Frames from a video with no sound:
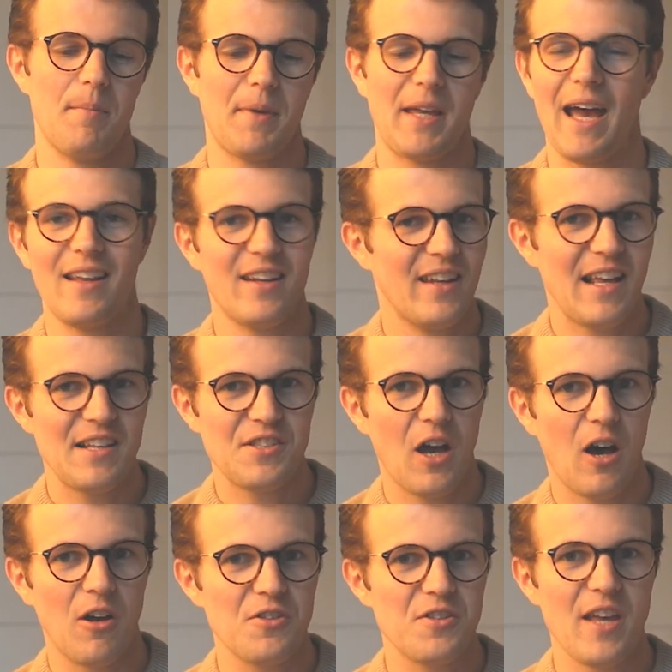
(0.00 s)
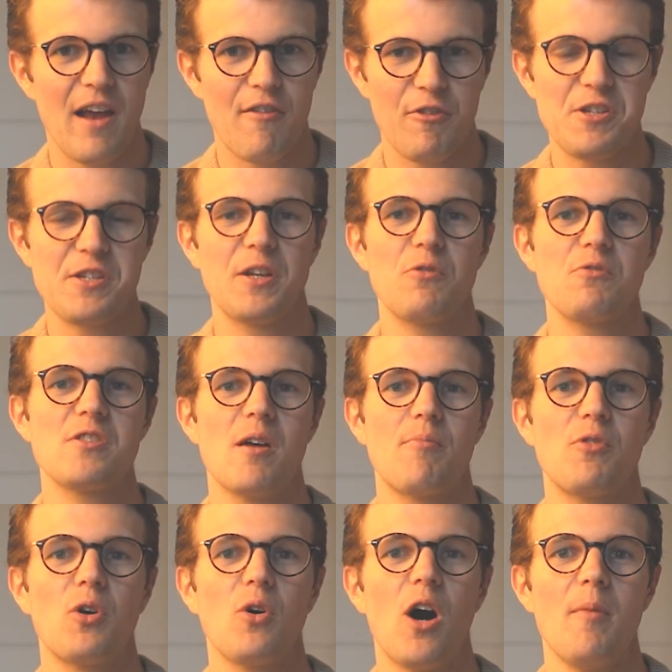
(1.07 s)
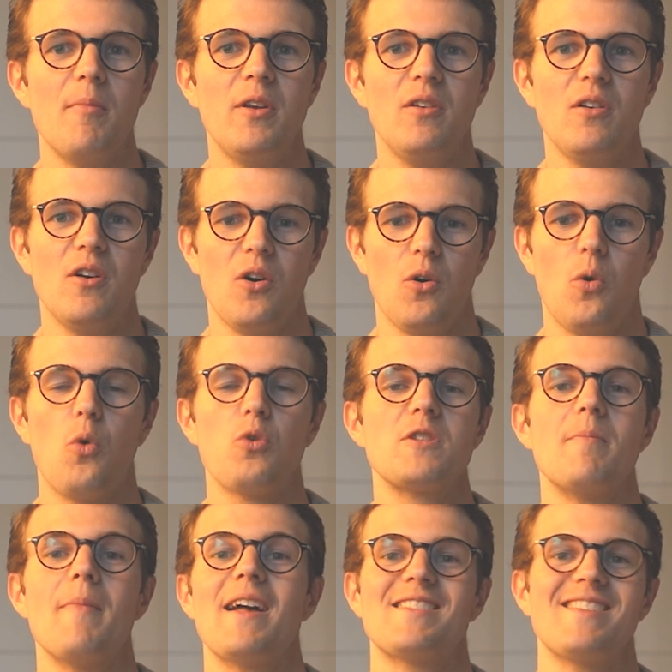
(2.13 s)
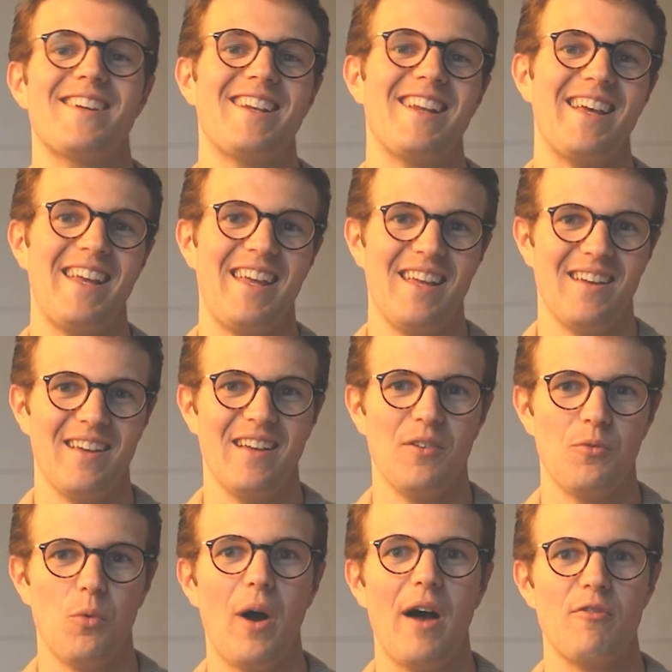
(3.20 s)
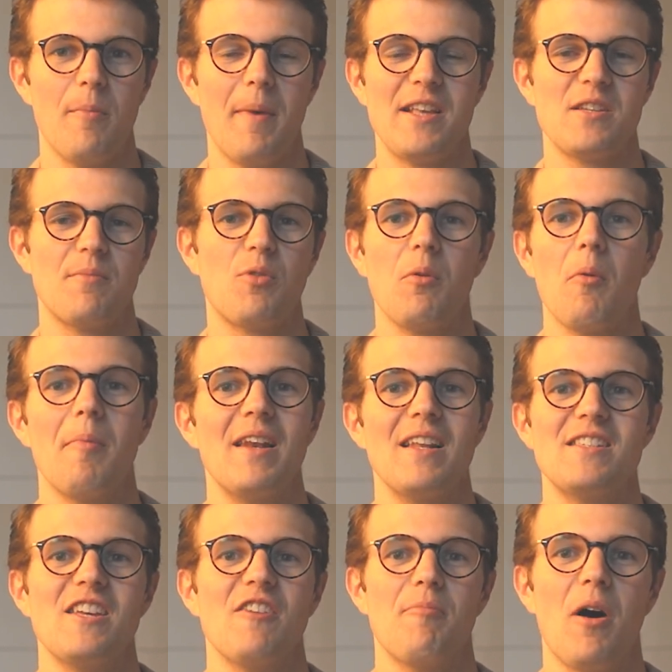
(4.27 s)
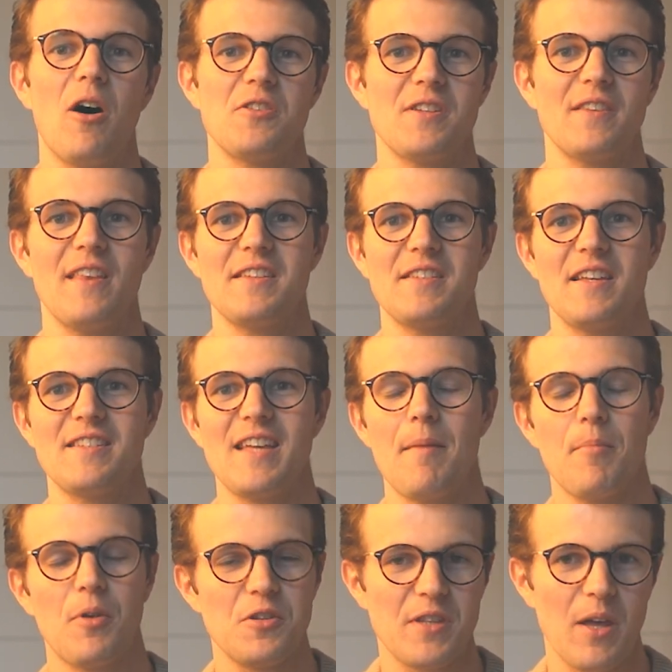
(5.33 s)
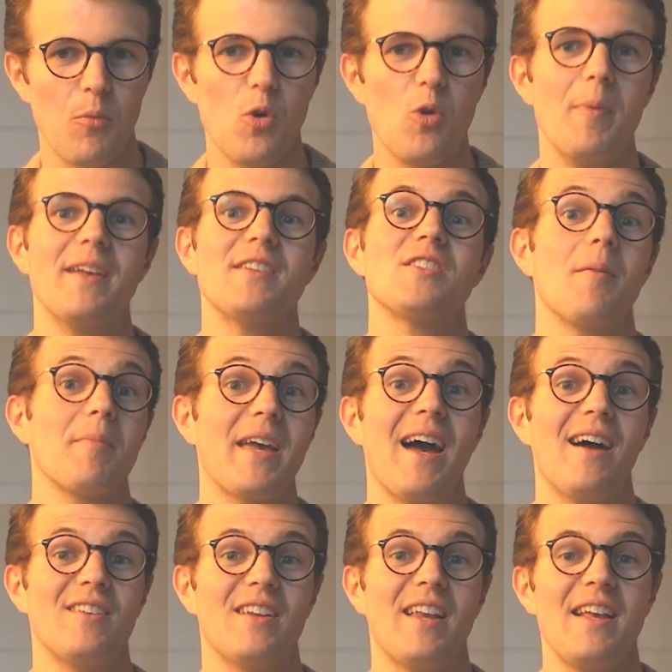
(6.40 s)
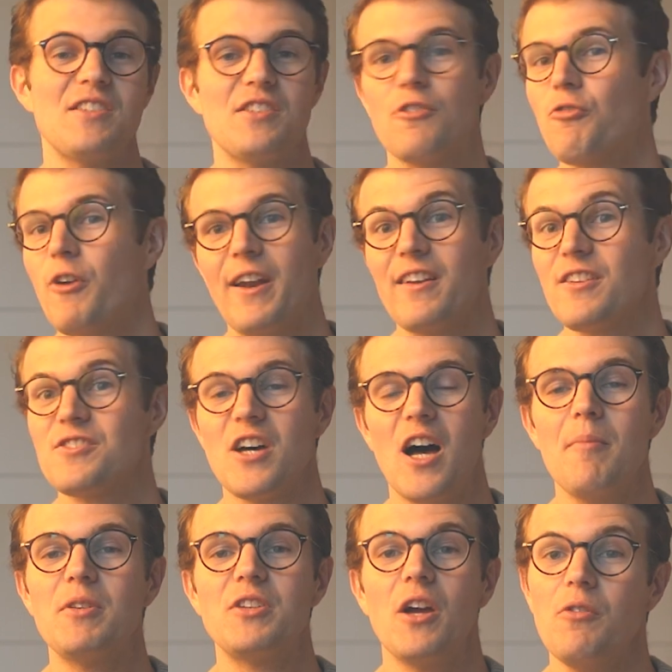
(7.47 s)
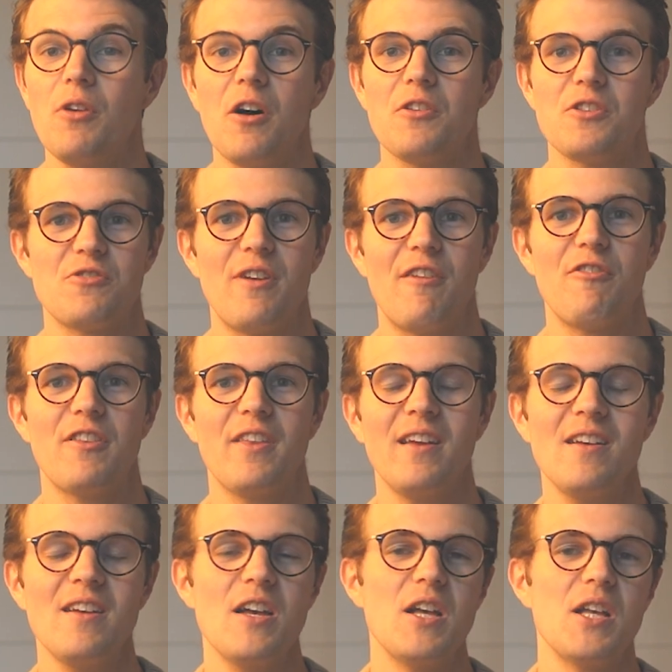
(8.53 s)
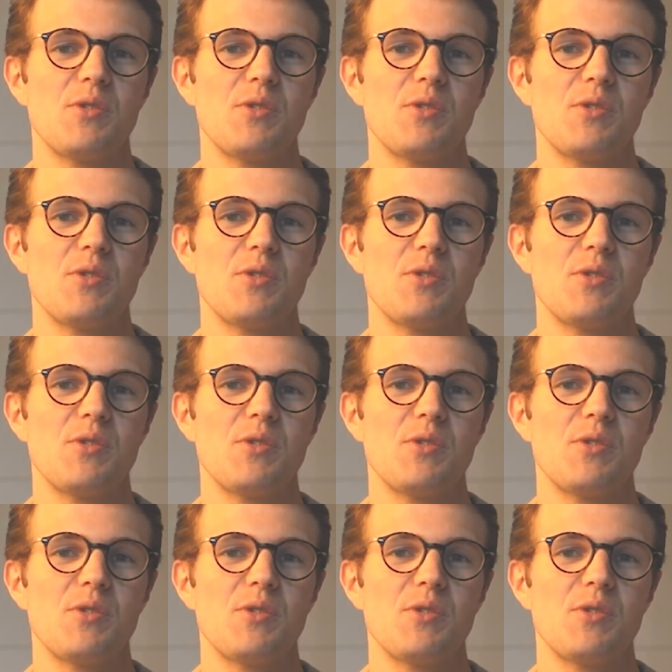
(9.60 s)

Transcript: Candidates that answer every single sub-requirement automatically will have a better probability of passing this exam, because there will be some candidates that run out of time and don't answer everything.